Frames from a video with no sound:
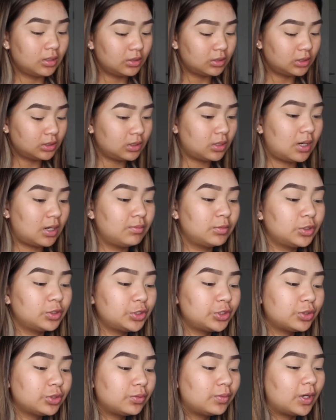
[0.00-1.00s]
So I'm not
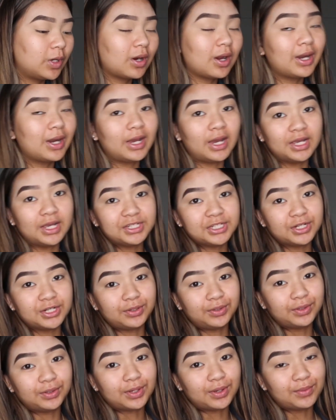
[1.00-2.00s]
sure what kind of
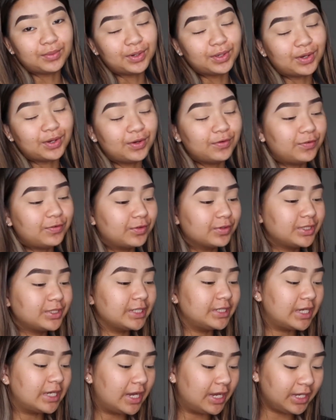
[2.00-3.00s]
eyeshadow look I'm going to go for
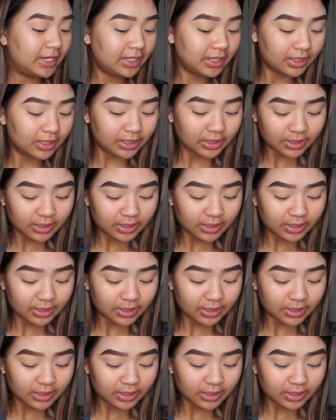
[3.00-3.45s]
today.